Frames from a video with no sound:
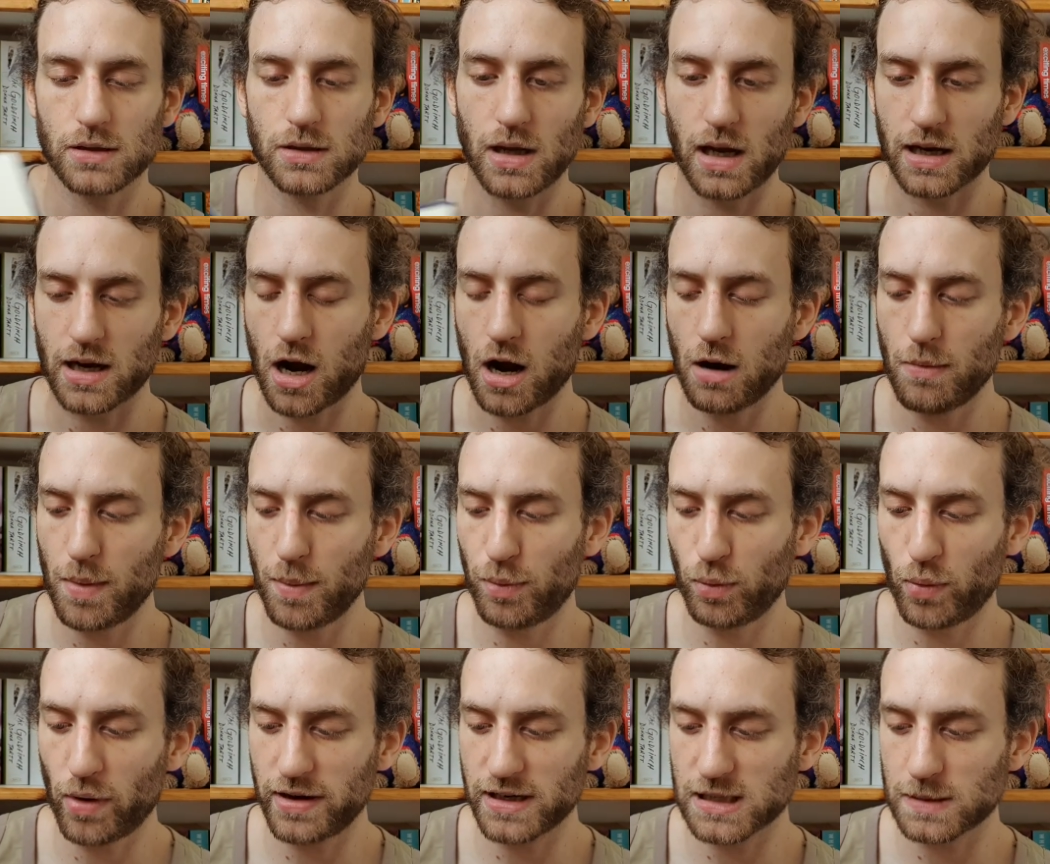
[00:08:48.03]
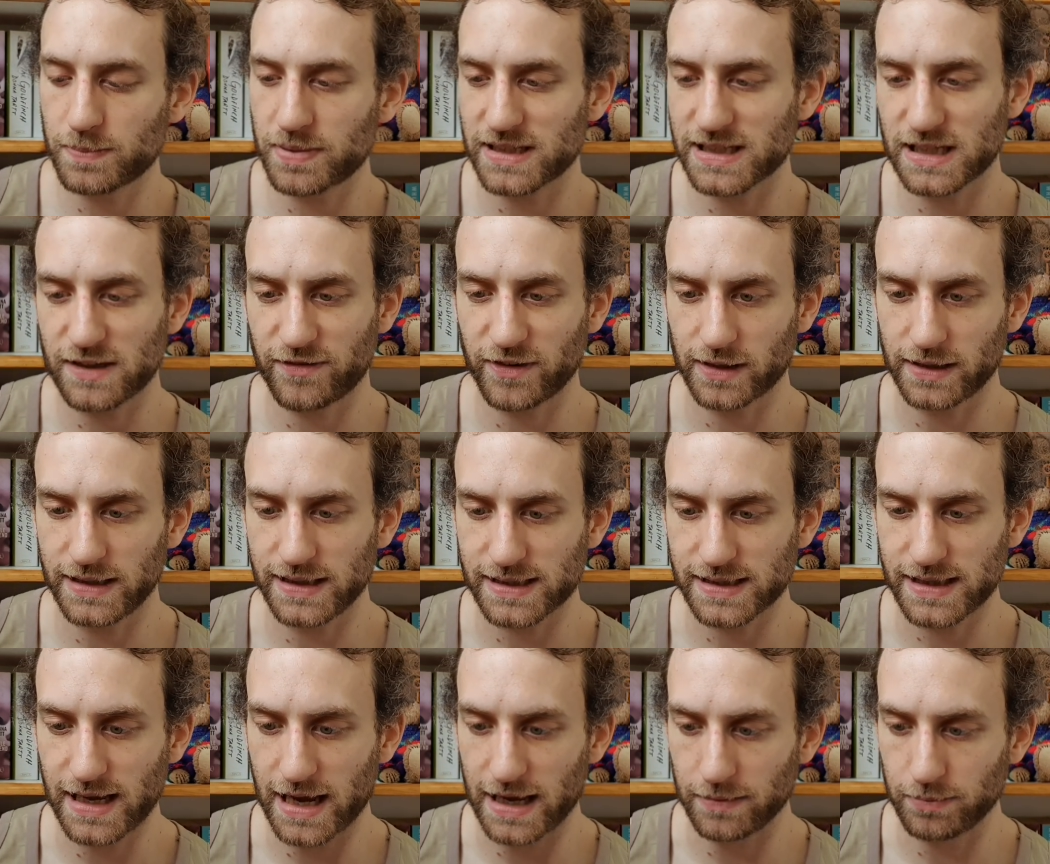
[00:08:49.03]
I can't remember where it's specifically
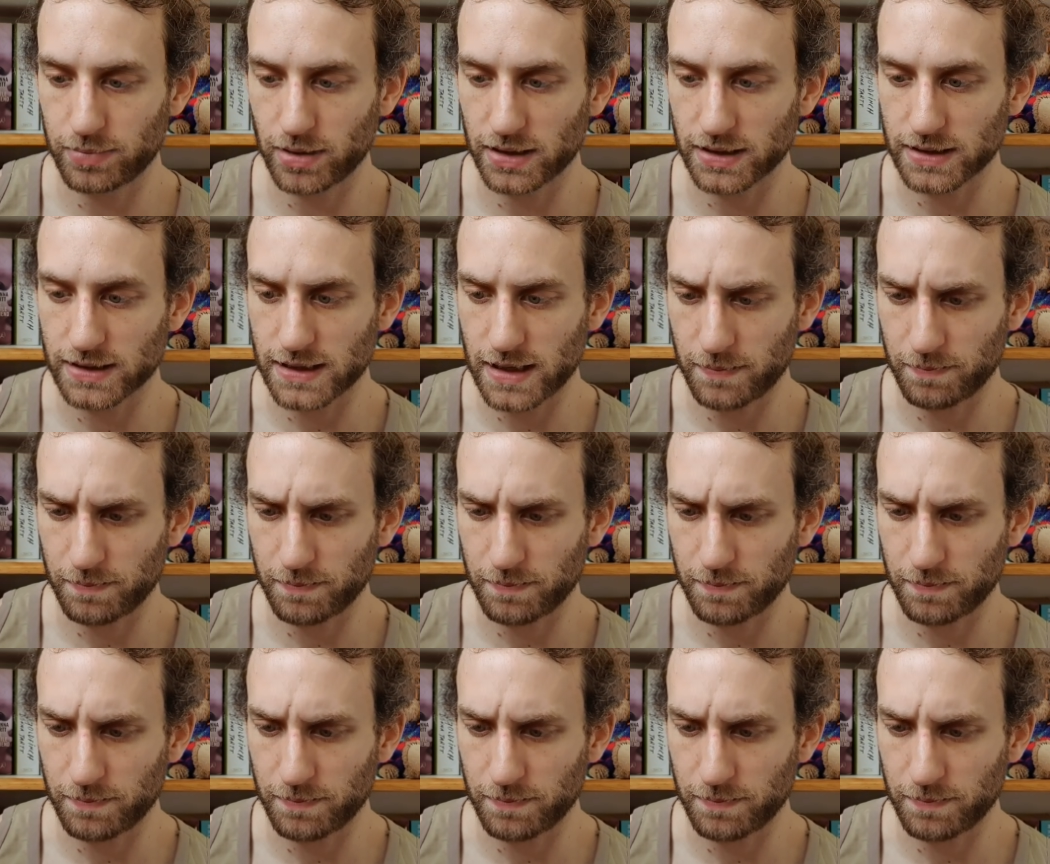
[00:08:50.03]
set, but